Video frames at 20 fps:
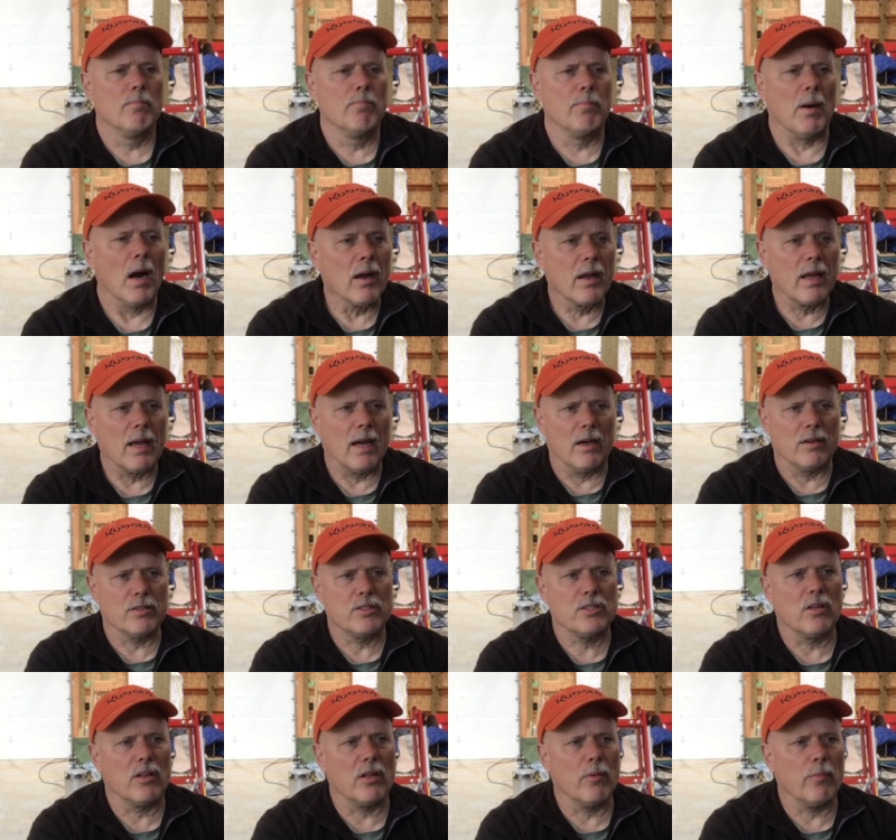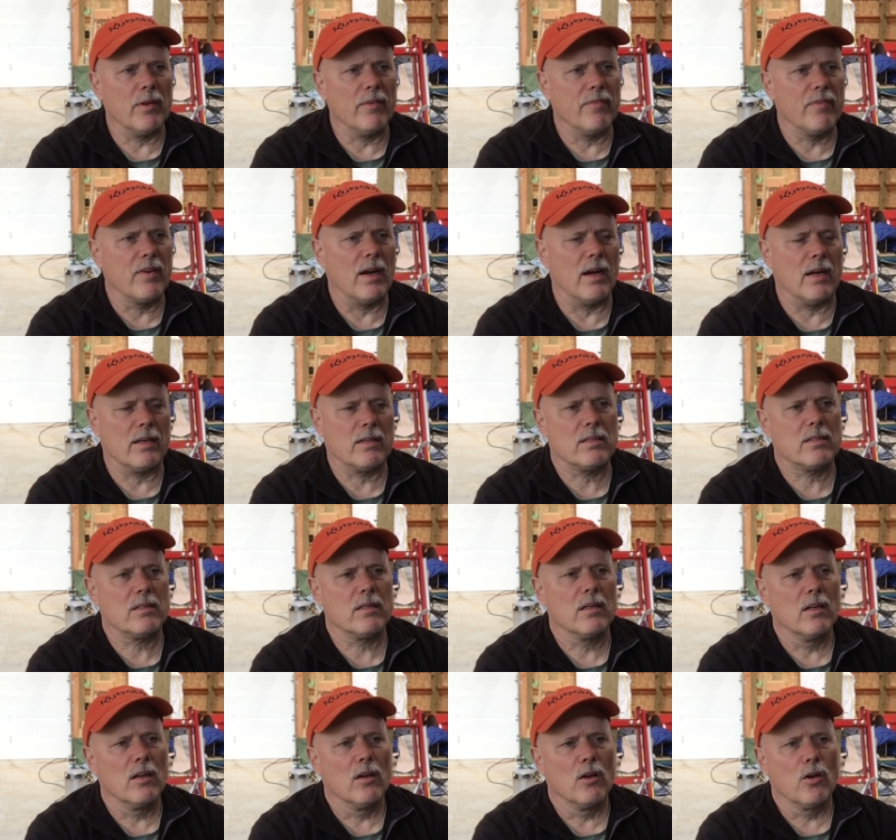bunkhouse so that we've got
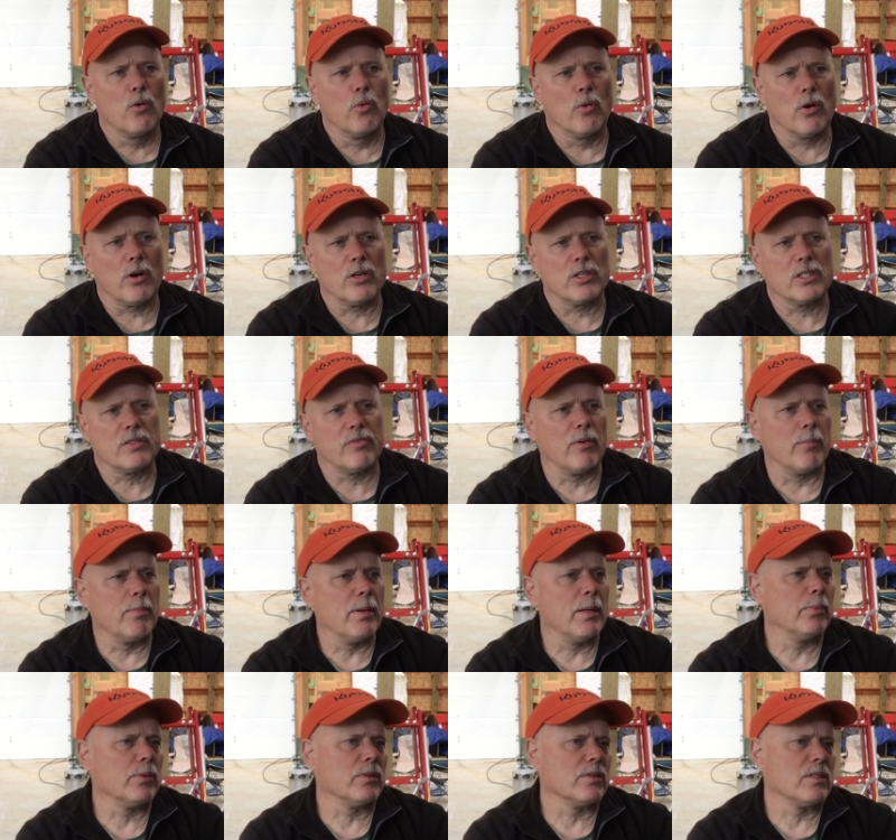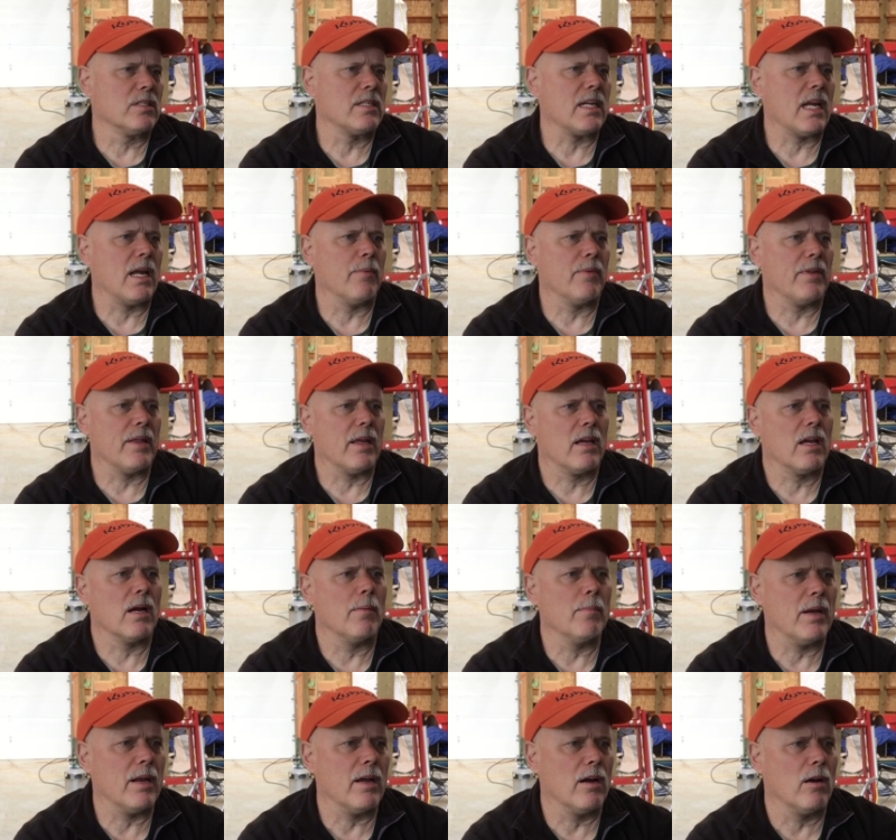quarters for people to stay when they
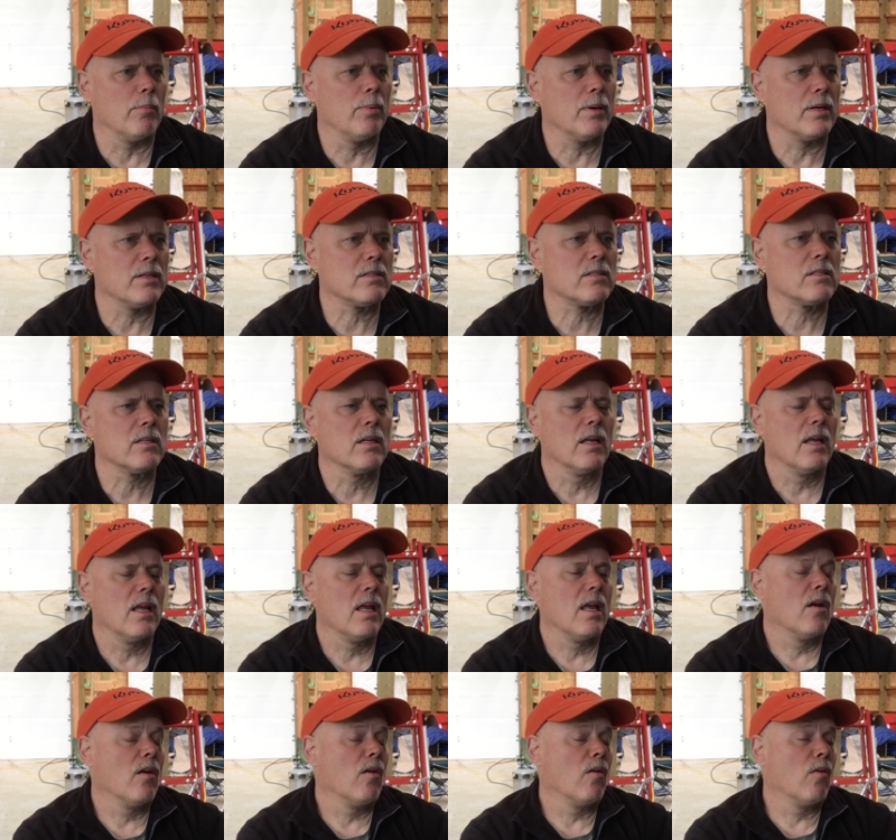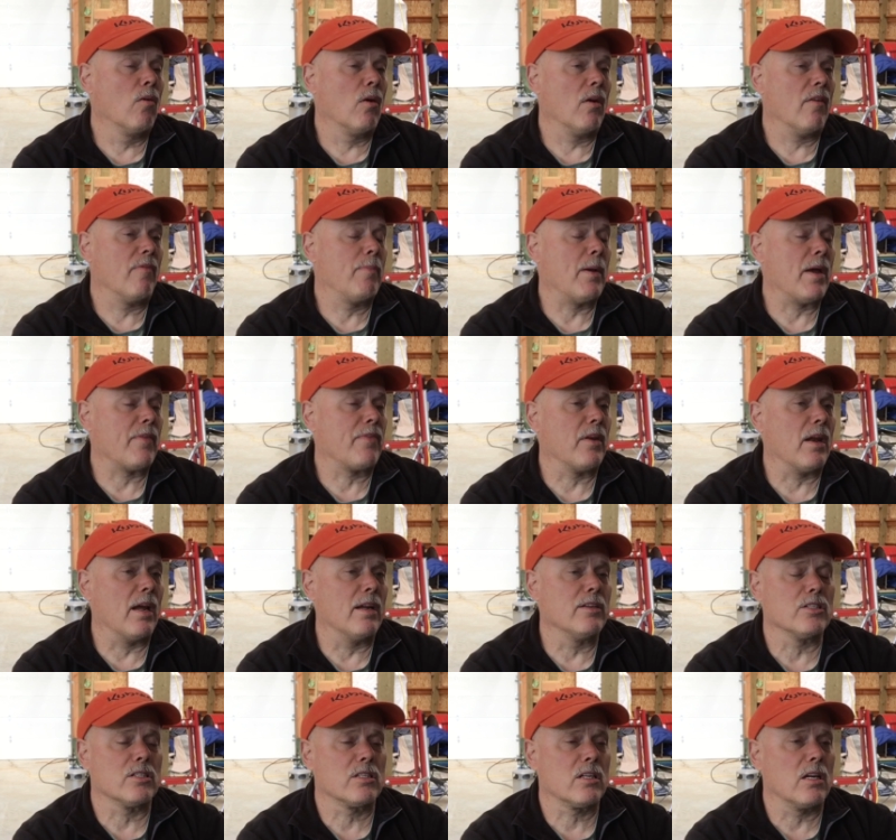come and help us. Or if Beth and I
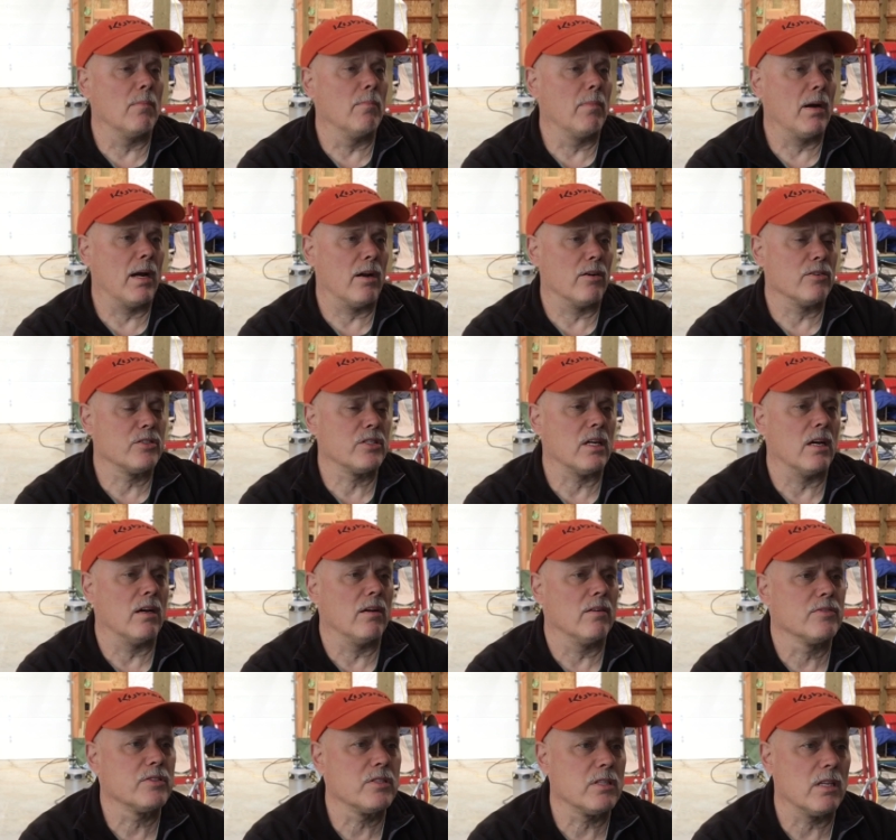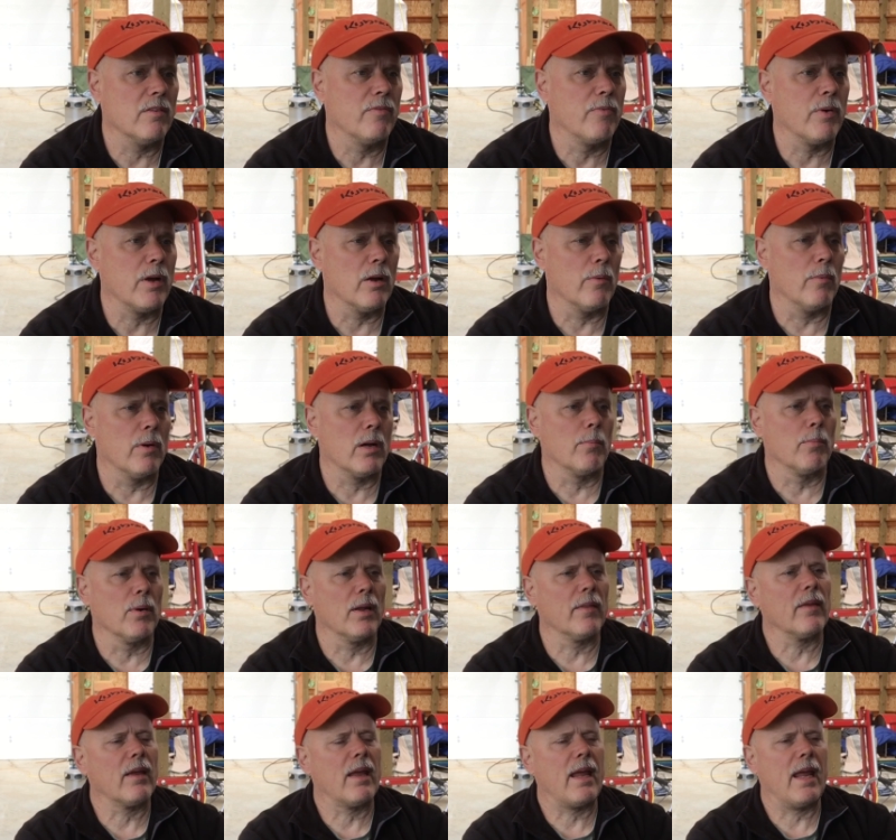just come by ourselves, if we don't want to
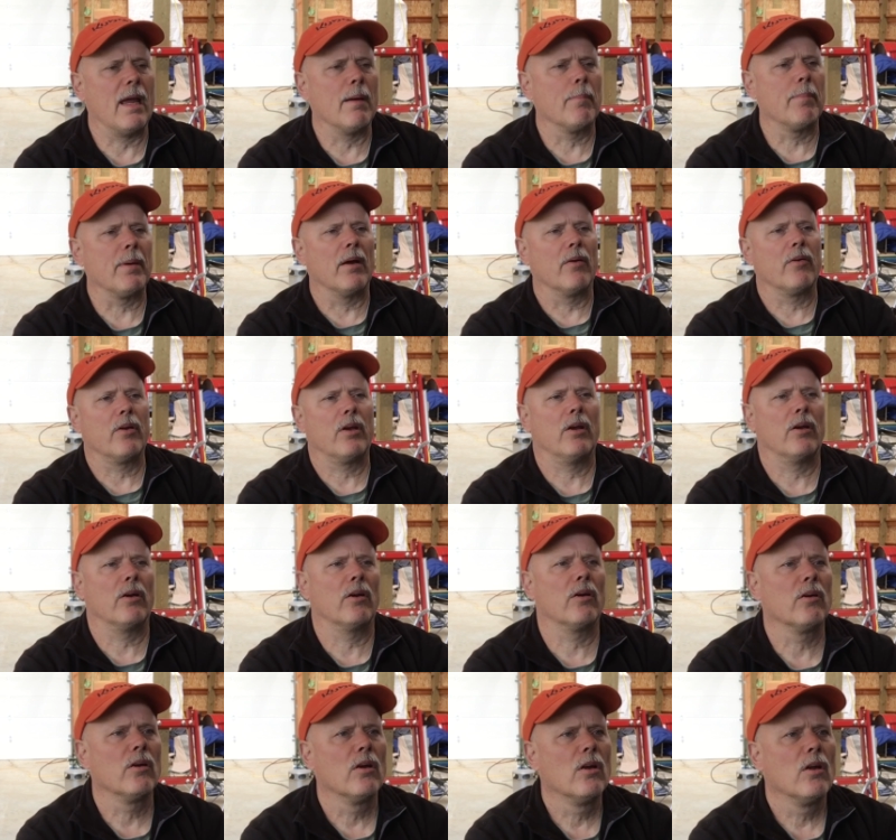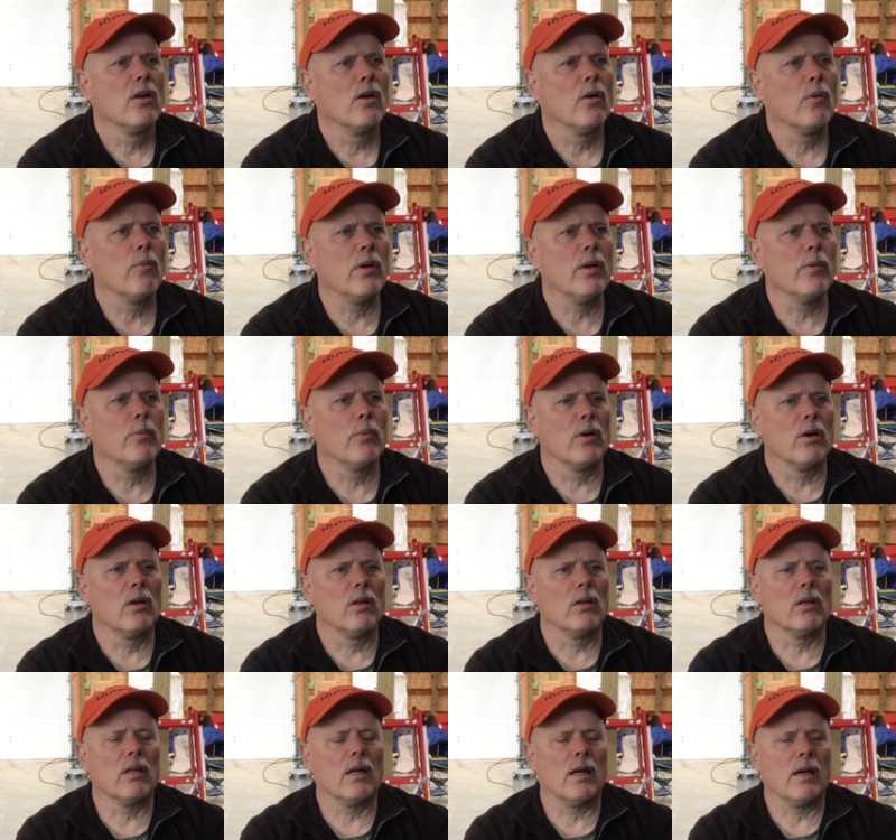bring the camp out here, we
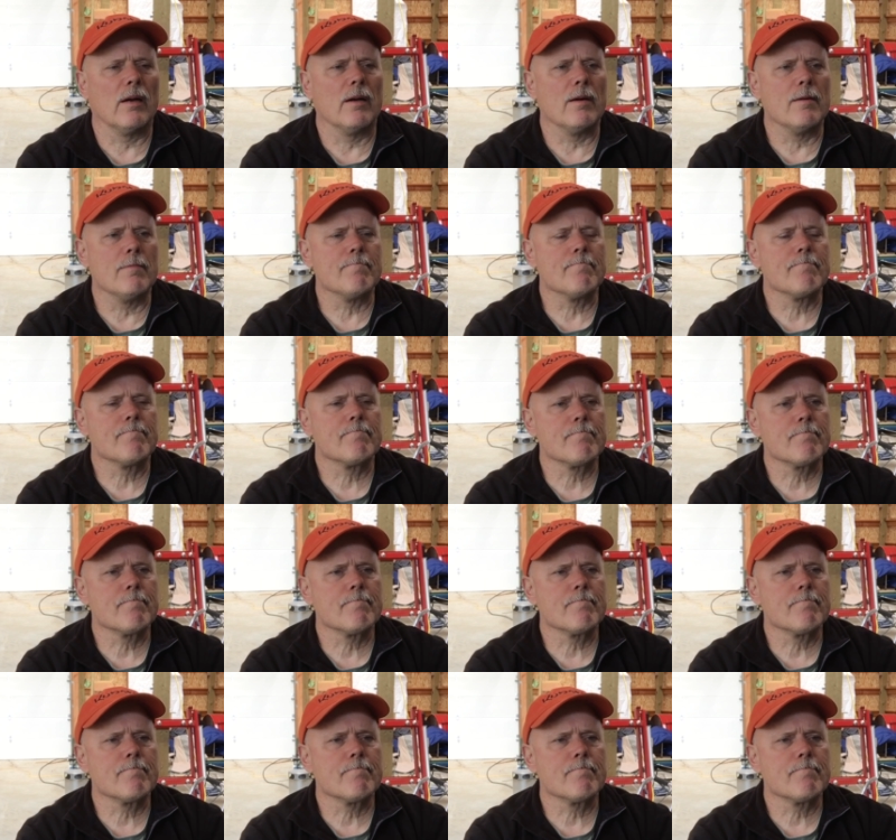will um,